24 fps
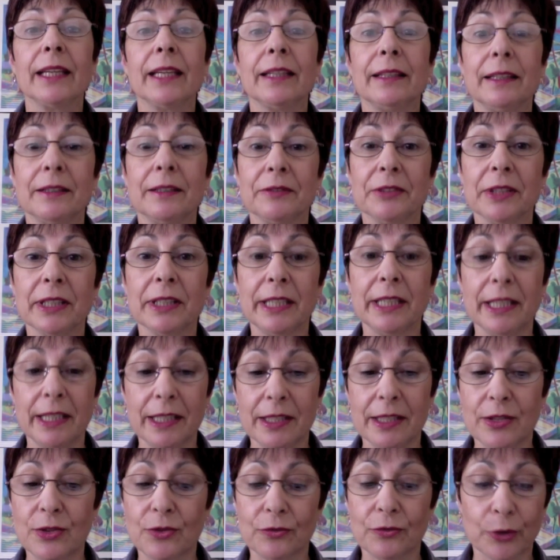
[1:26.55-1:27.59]
Given that he
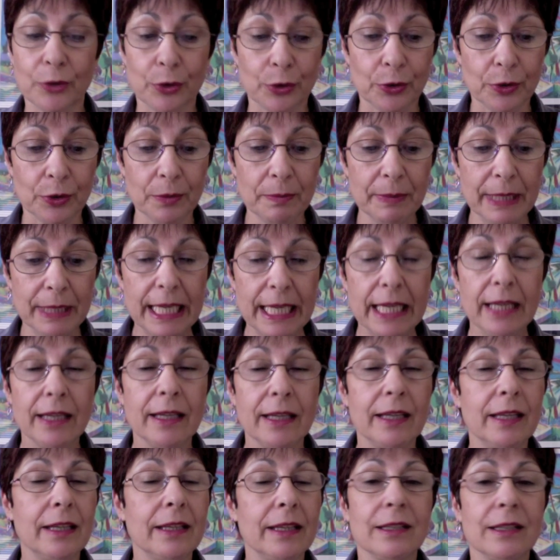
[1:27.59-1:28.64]
is a verb,
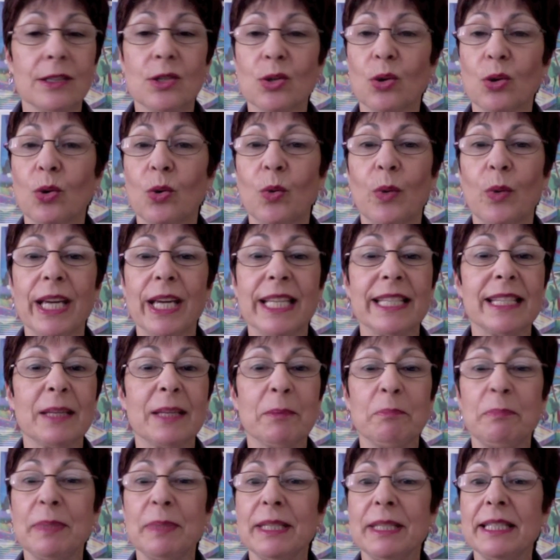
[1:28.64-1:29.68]
he is always
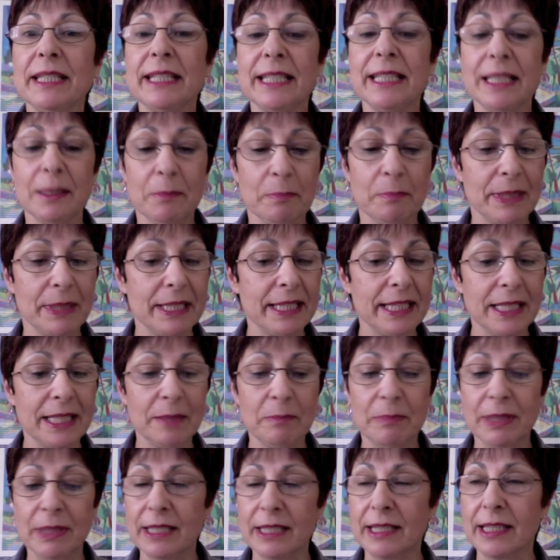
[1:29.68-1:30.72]
busy, busy,
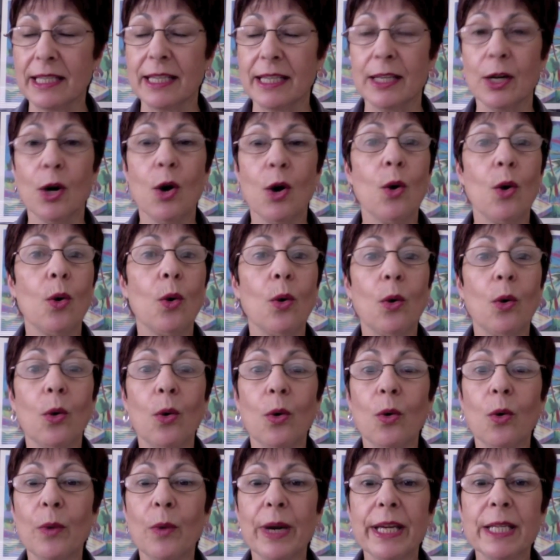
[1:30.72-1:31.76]
busy,
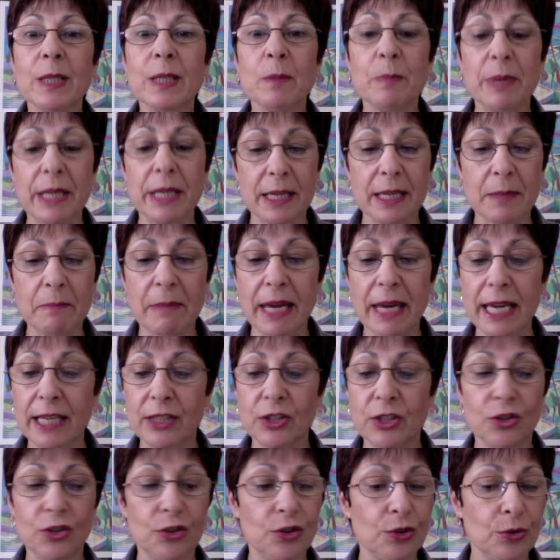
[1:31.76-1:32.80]
always being made
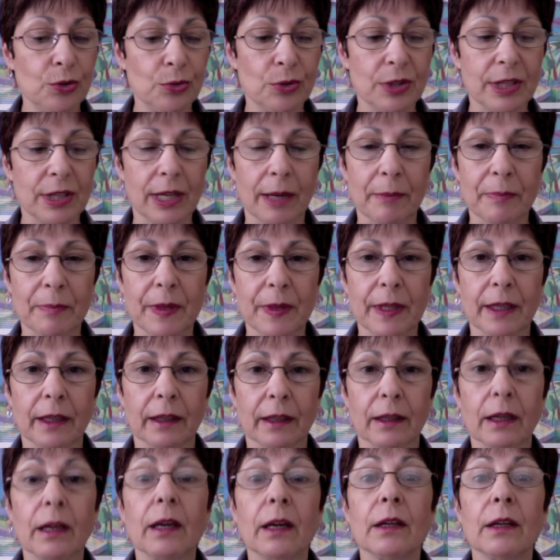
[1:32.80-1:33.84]
to do
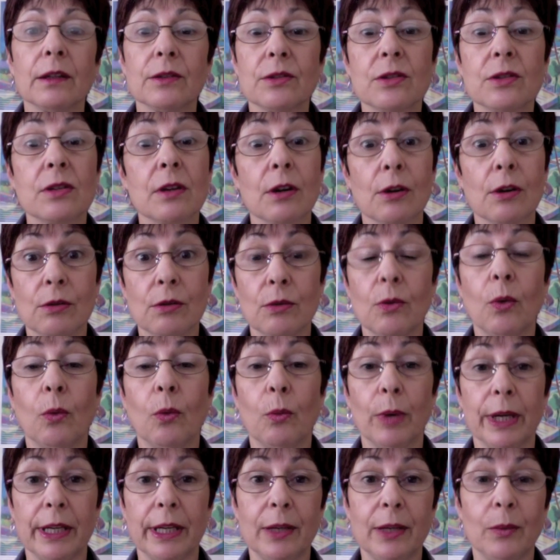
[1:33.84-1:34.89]
something. So
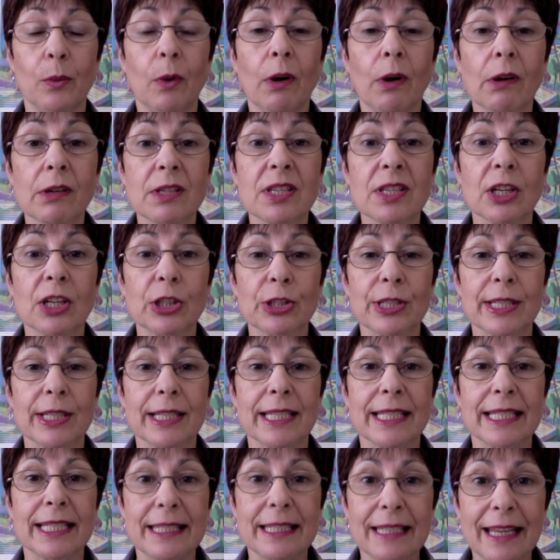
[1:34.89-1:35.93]
when he walks onto
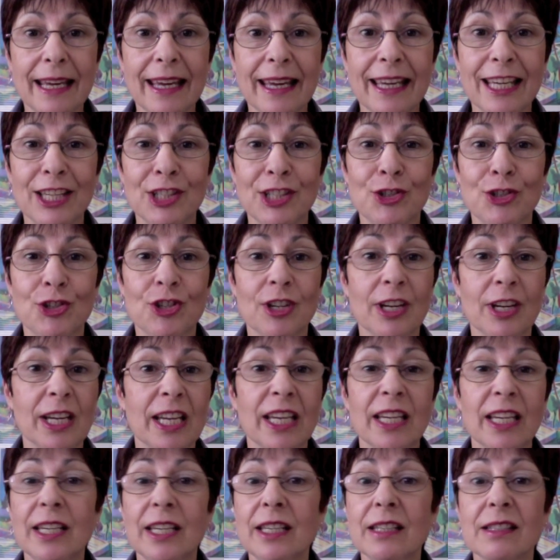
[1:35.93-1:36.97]
the
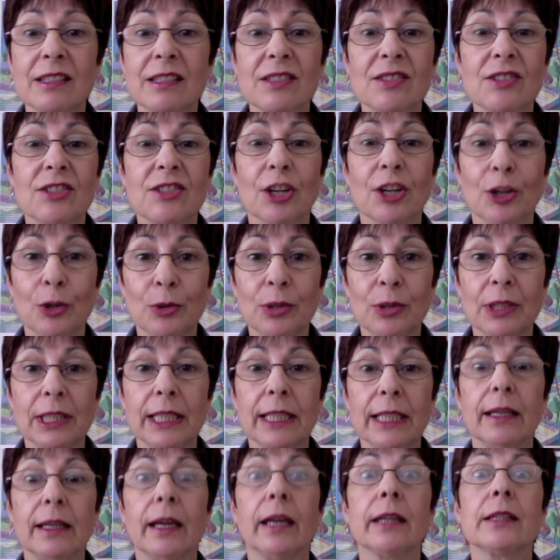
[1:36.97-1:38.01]
stage, he is
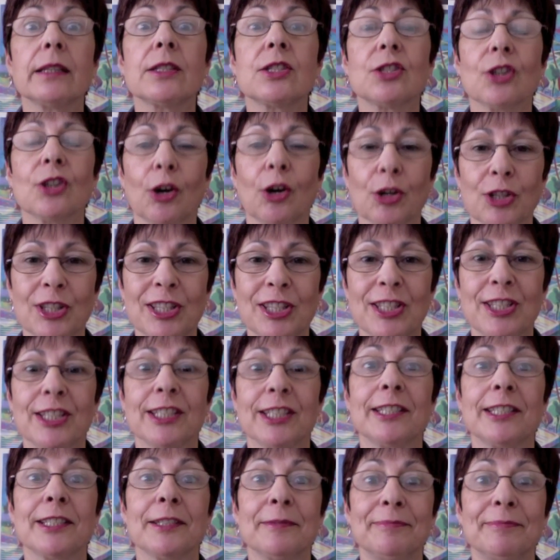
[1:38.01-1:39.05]
totally
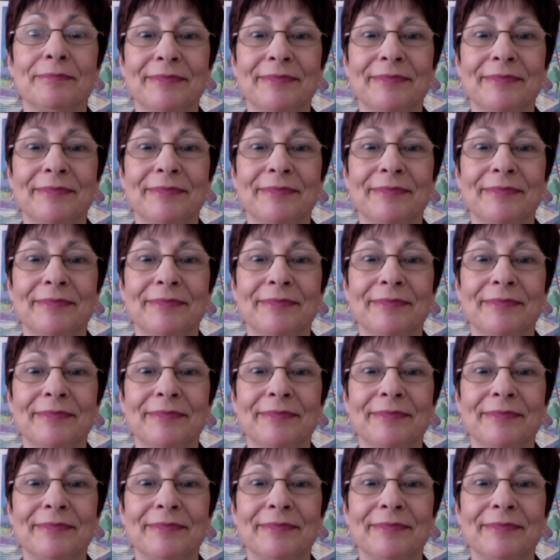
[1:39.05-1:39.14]
exhausted.